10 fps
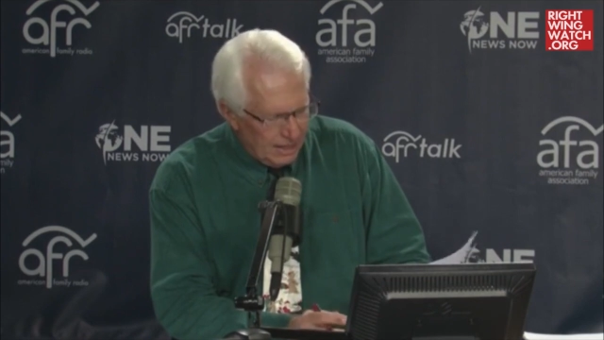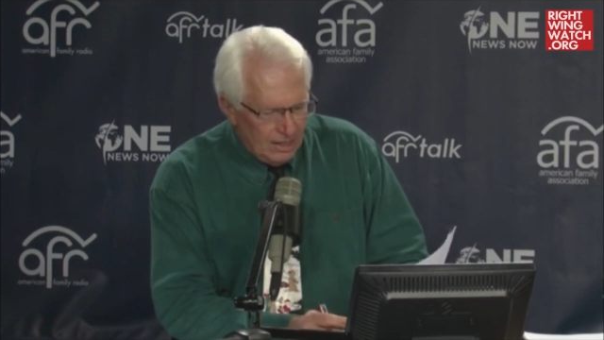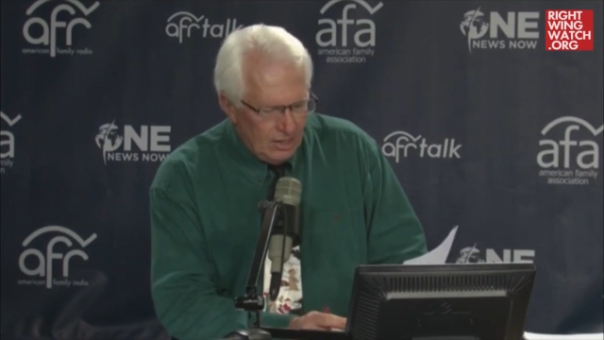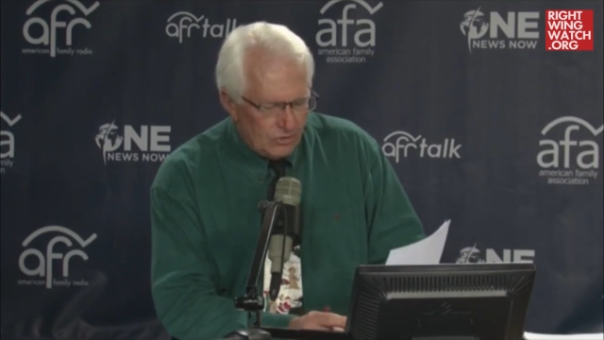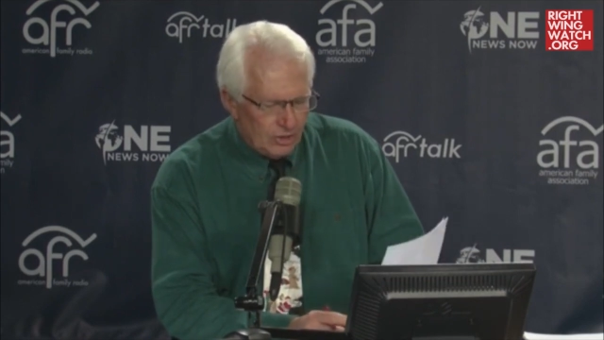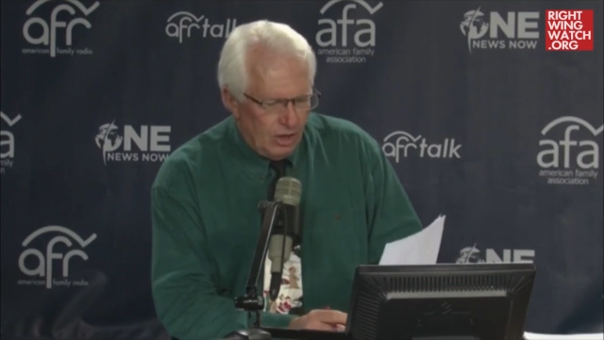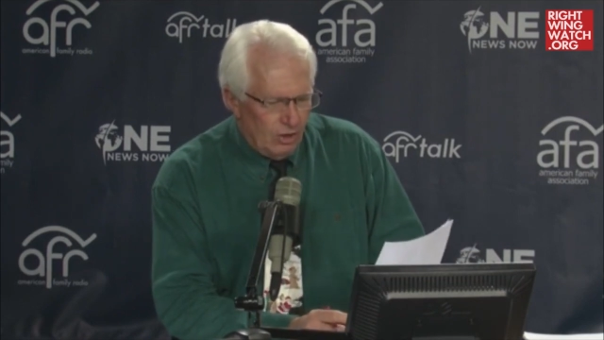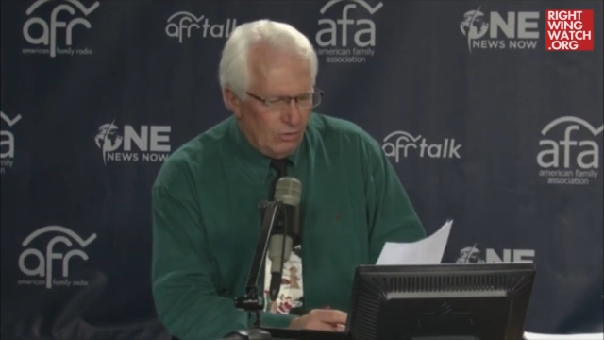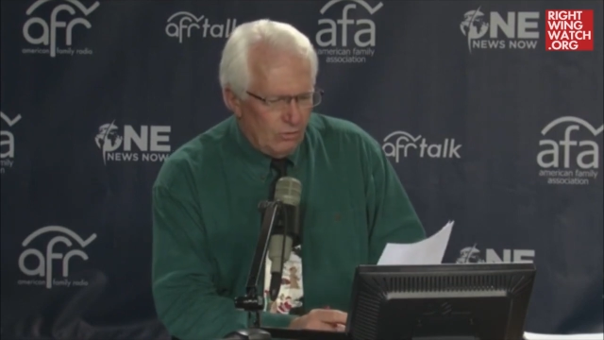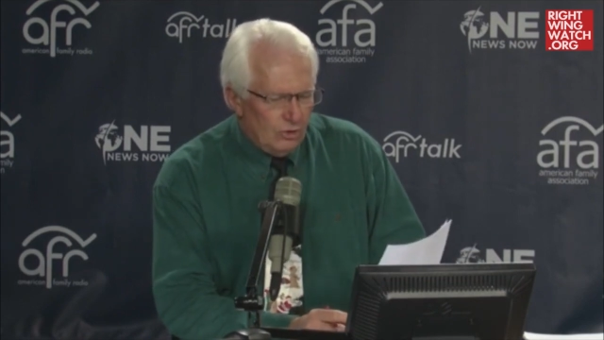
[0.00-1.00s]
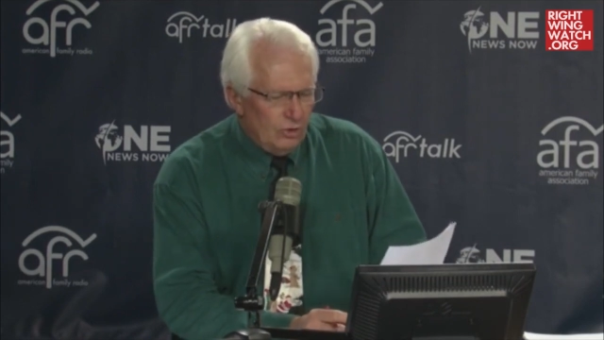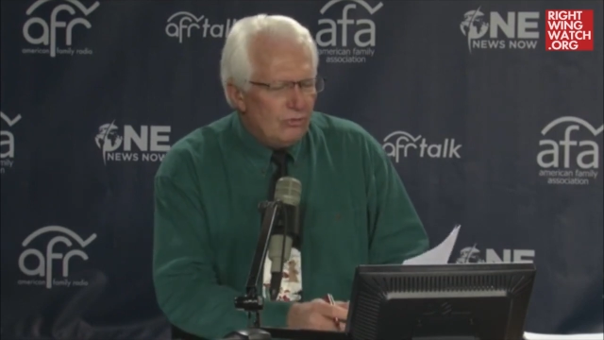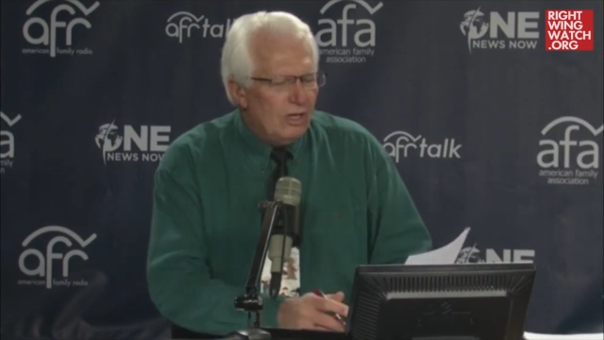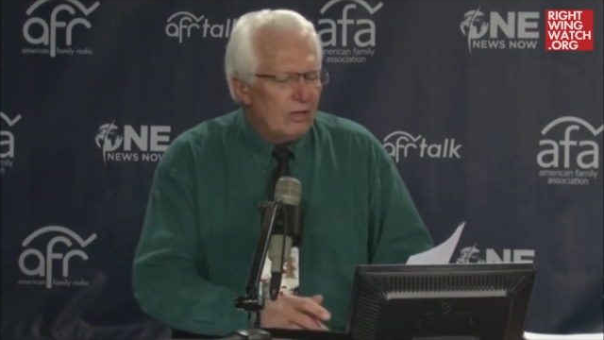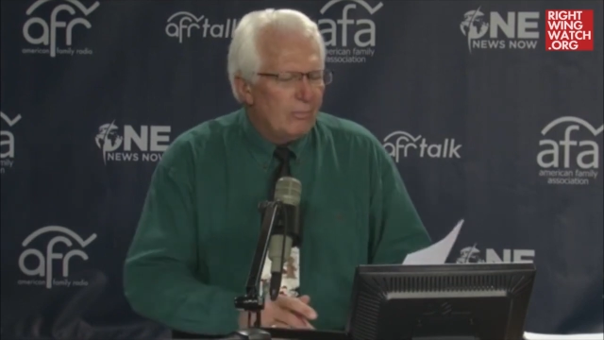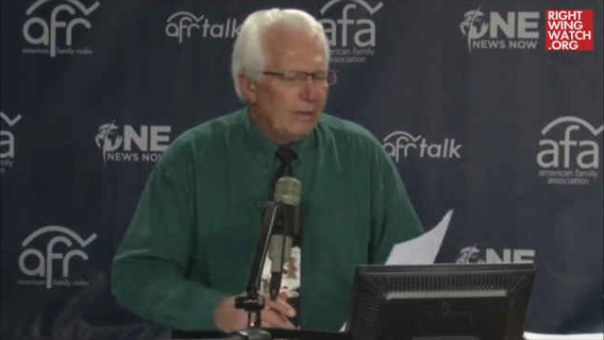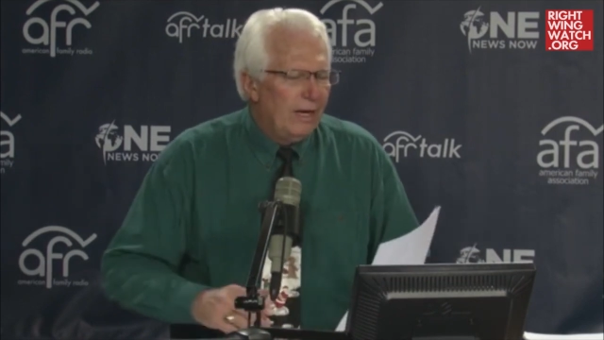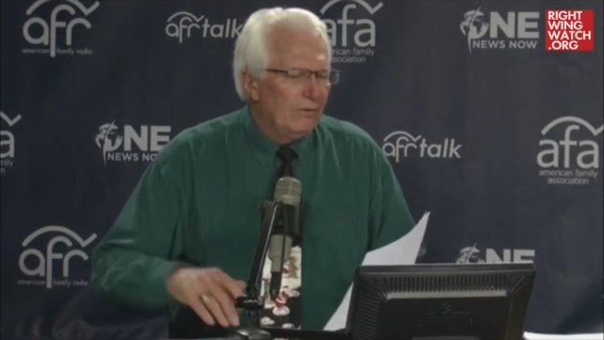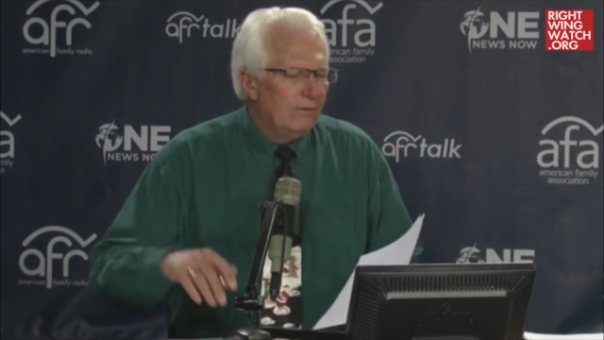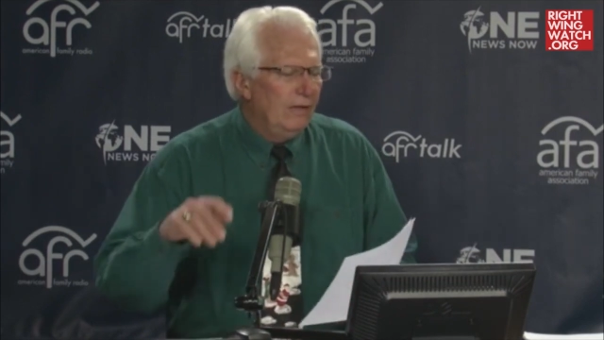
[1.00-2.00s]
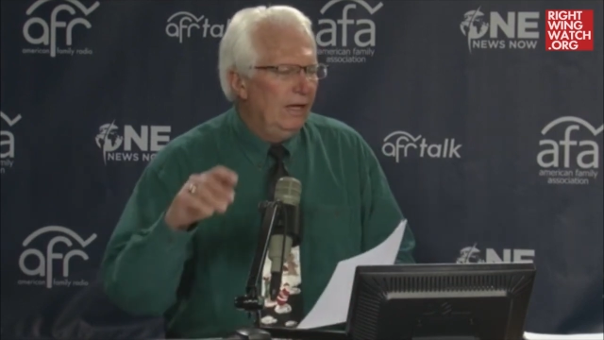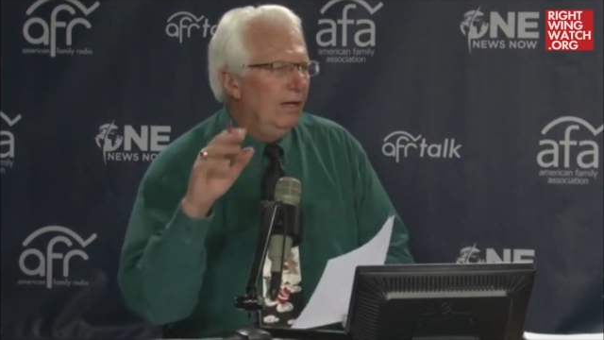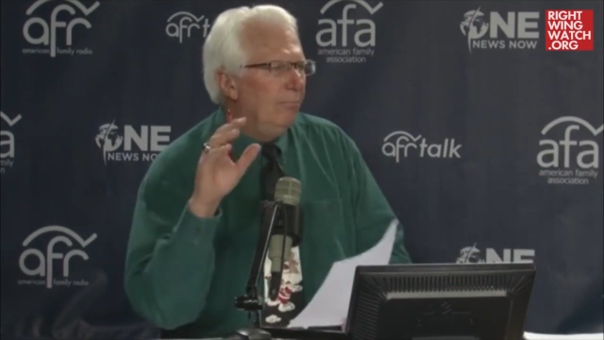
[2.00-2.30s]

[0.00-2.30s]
So you think about the